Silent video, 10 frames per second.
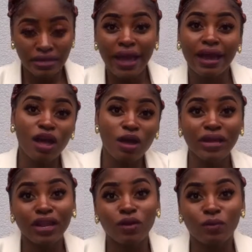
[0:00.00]
yeah,
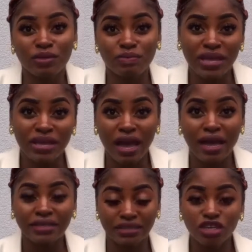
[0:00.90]
come along with me
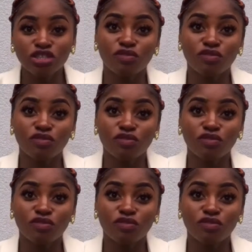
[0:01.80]
guys.